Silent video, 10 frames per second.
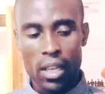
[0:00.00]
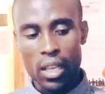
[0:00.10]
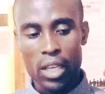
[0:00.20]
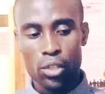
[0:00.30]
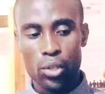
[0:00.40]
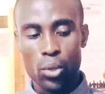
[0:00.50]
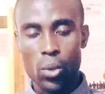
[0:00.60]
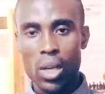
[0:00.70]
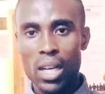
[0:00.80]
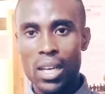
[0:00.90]
get your
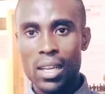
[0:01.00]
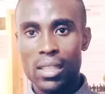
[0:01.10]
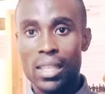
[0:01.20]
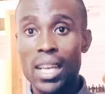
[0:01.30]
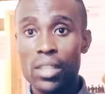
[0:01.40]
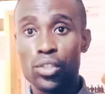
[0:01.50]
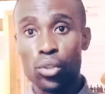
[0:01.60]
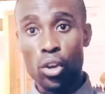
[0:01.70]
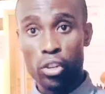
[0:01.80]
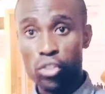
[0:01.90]
10 to
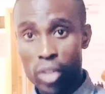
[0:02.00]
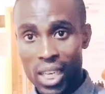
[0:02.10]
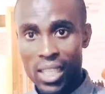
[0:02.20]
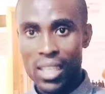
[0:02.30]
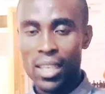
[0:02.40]
100,